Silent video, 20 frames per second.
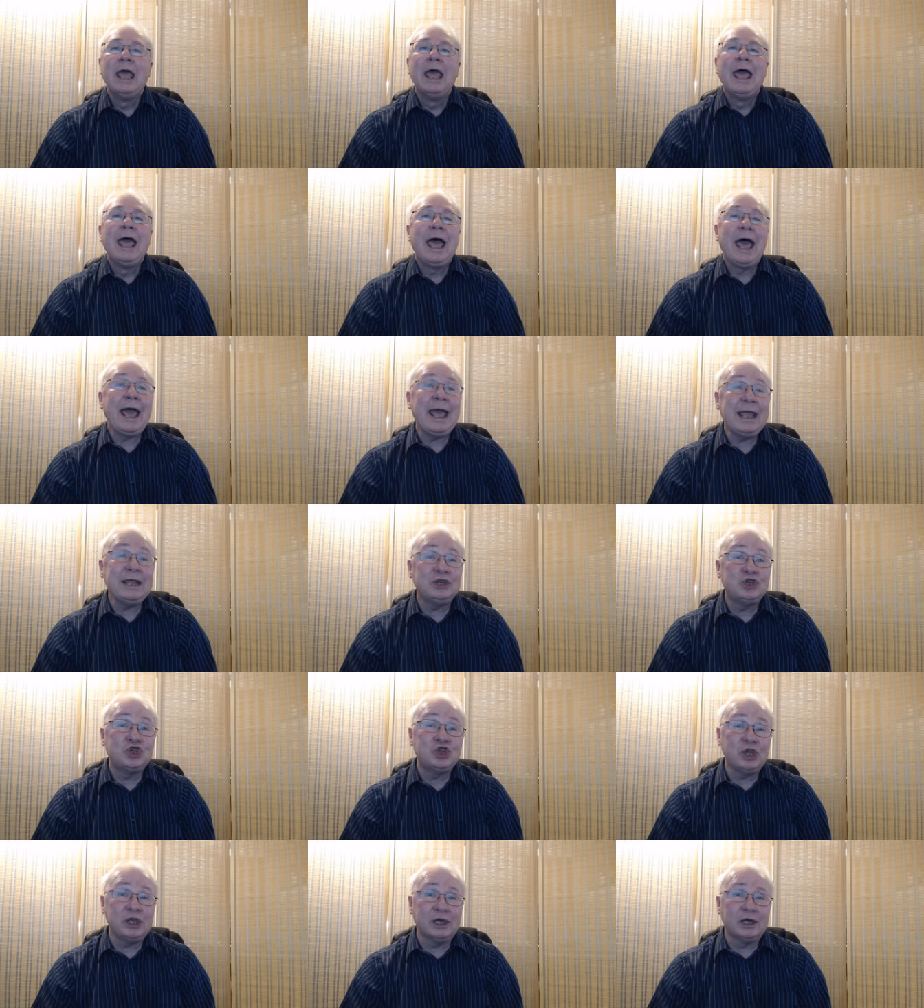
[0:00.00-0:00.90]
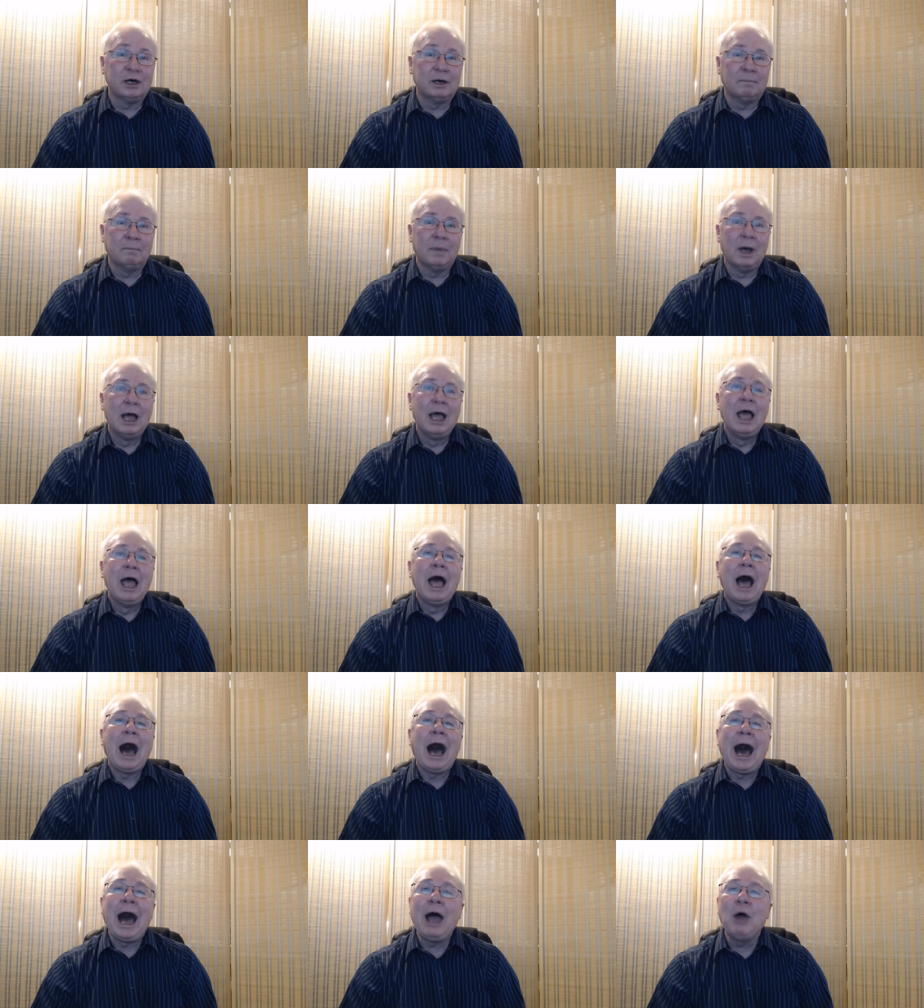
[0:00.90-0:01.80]
Hey Jim,
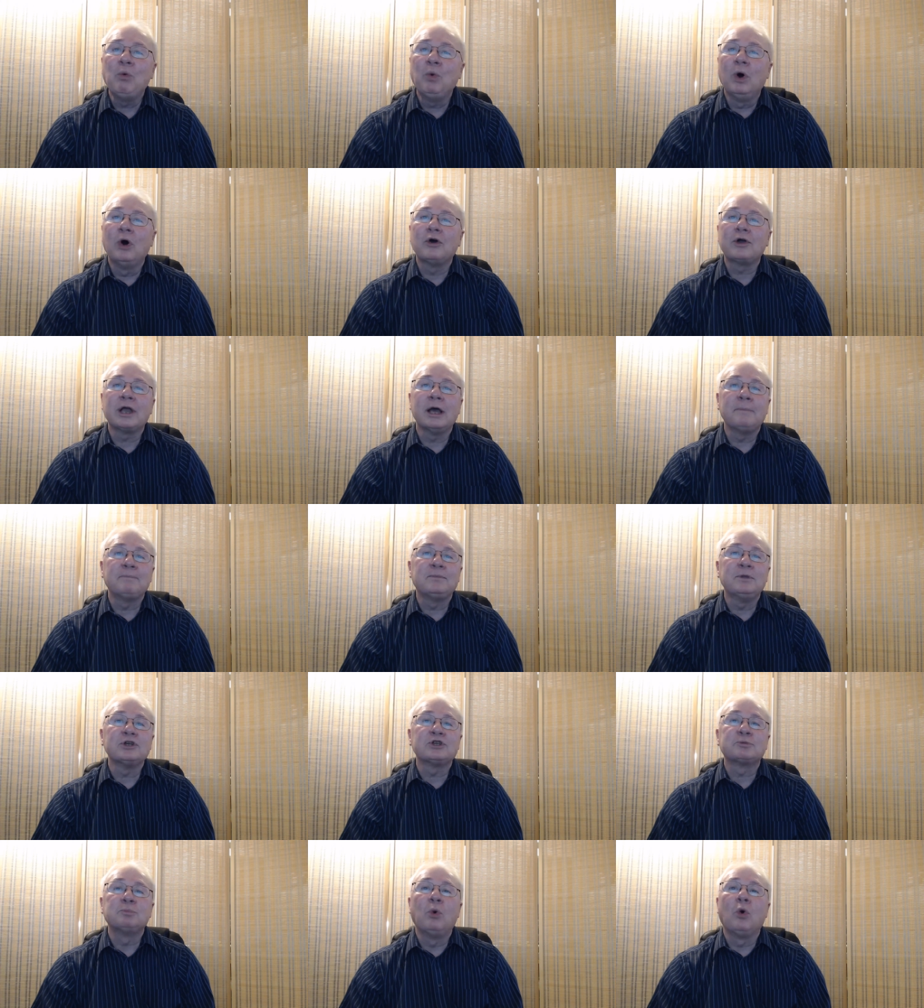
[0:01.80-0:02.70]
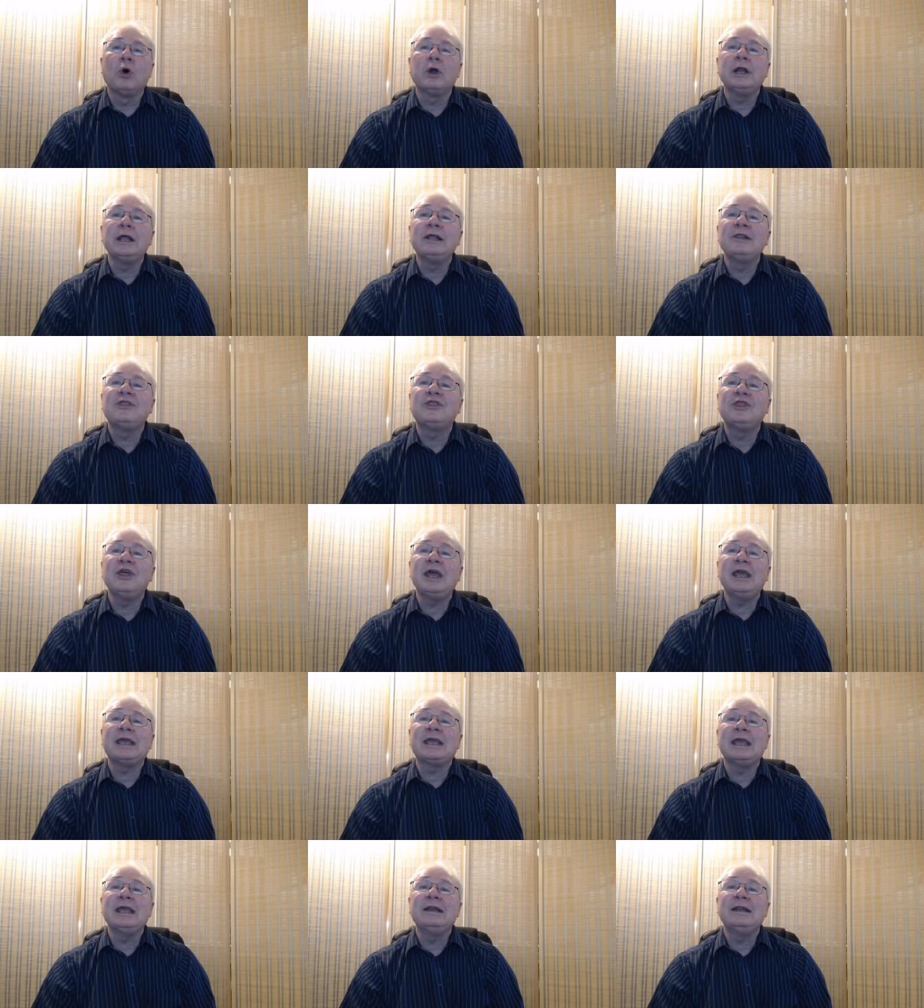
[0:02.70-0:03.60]
I woke up this morning
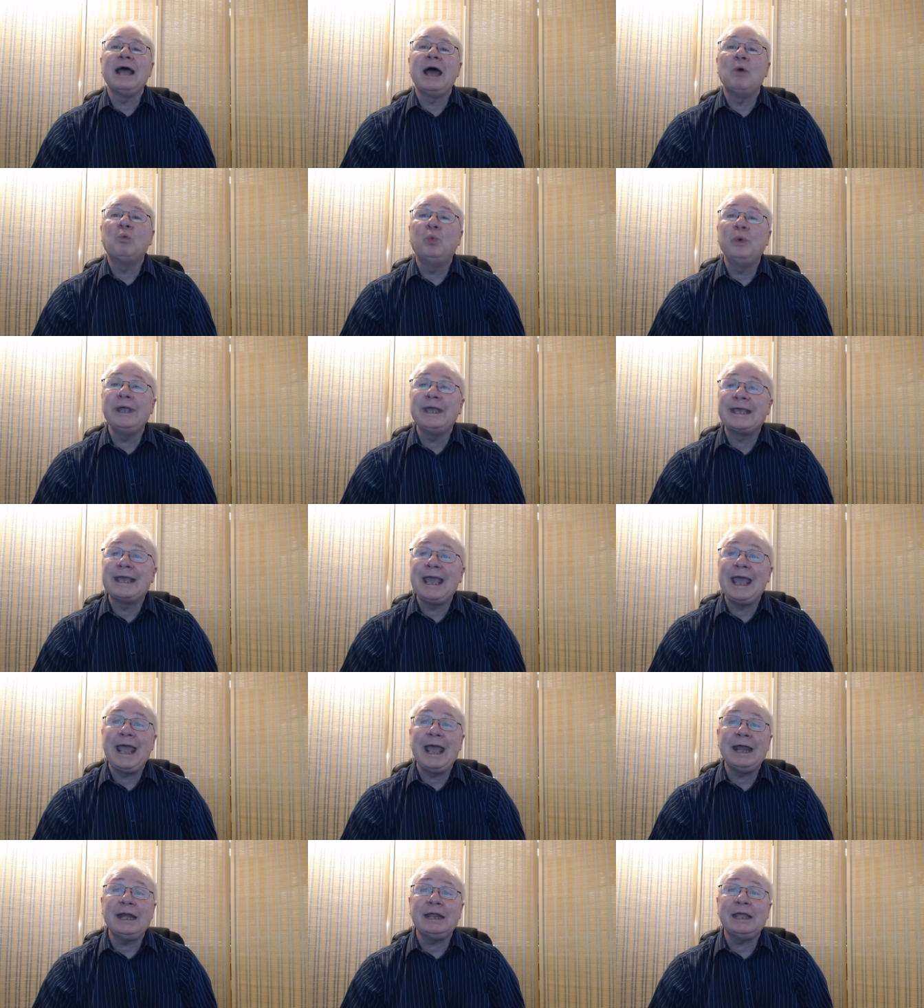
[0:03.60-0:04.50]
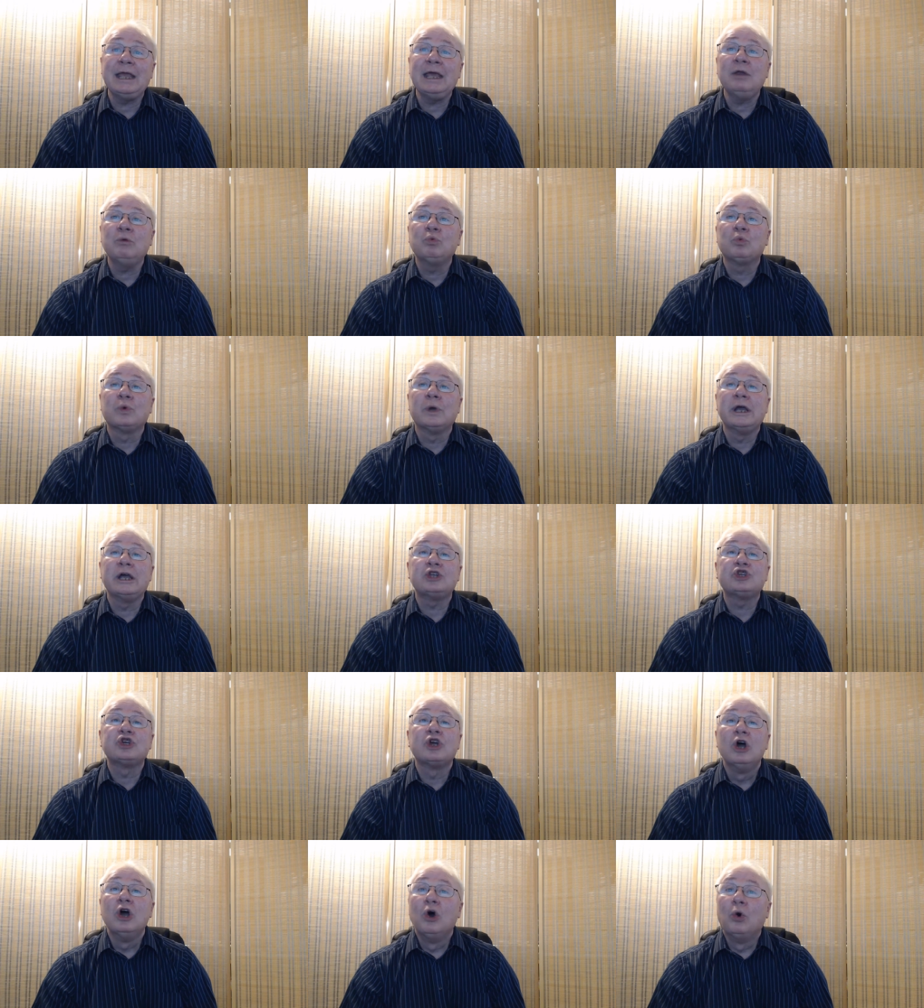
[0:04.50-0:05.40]
thinking that we can't get
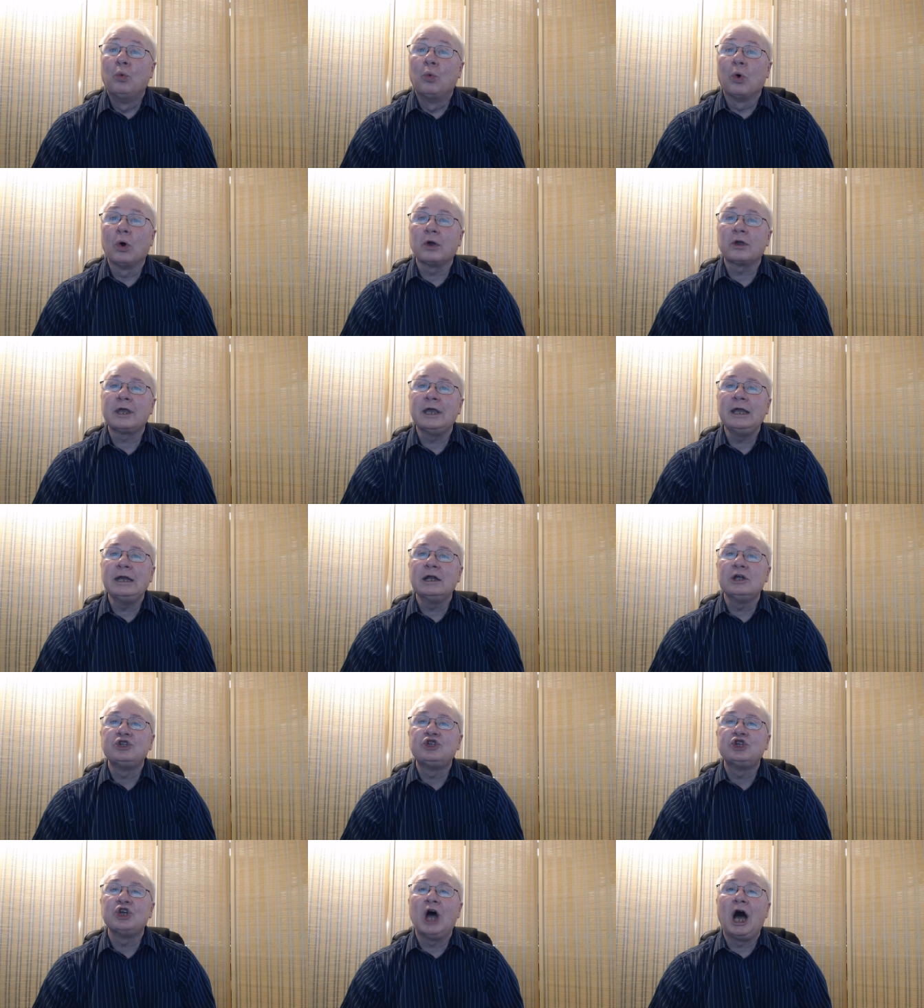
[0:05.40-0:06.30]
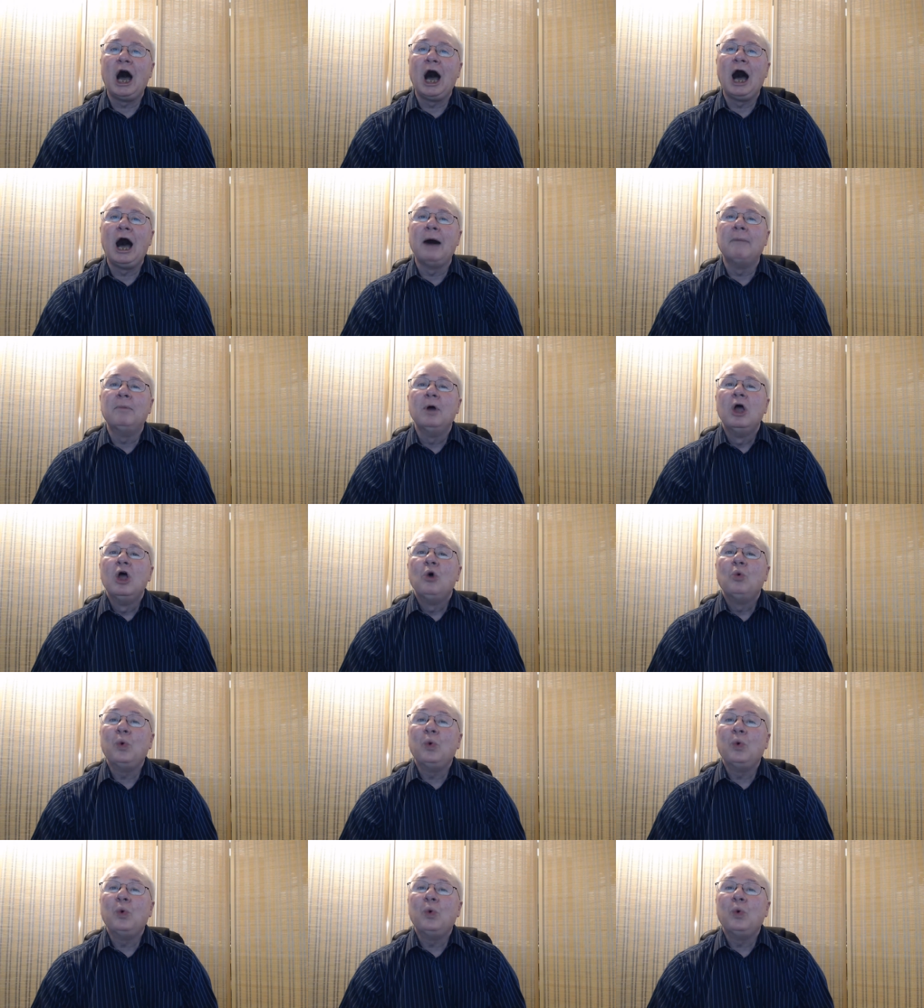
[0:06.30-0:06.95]
rich working a job.